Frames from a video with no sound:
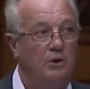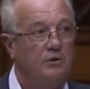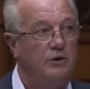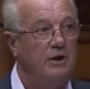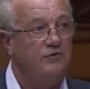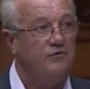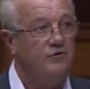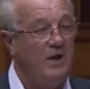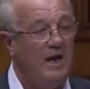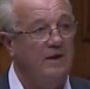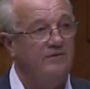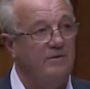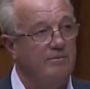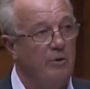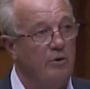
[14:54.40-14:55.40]
This state
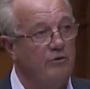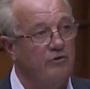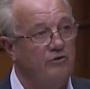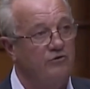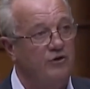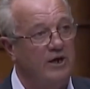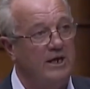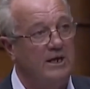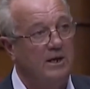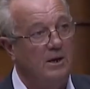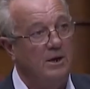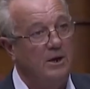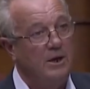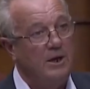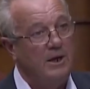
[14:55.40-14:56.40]
of emergency
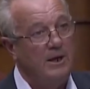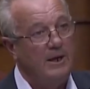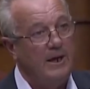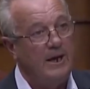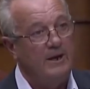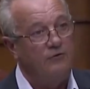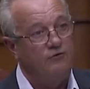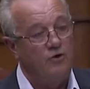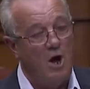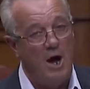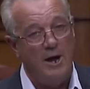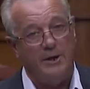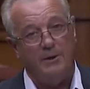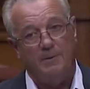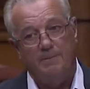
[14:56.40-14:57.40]
is
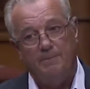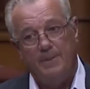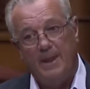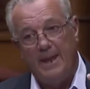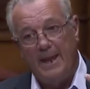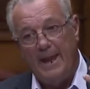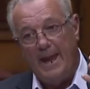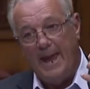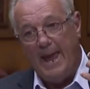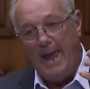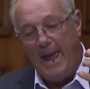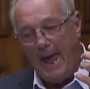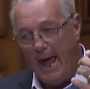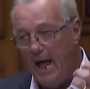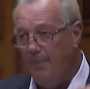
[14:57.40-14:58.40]
not
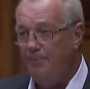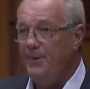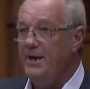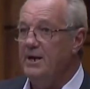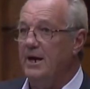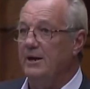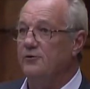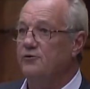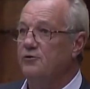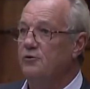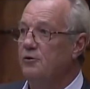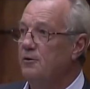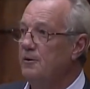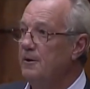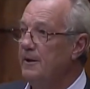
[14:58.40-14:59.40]
helping us
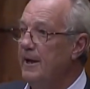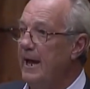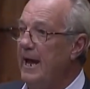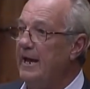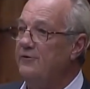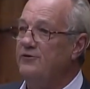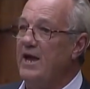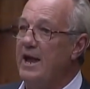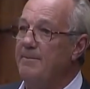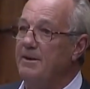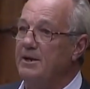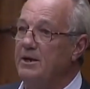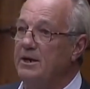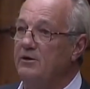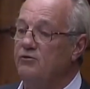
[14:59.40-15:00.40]

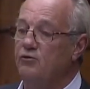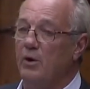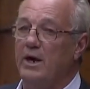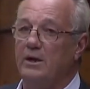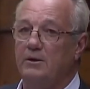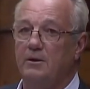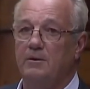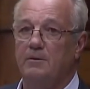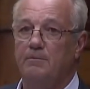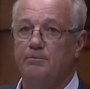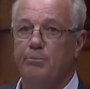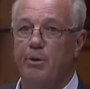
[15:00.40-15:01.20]
examine these great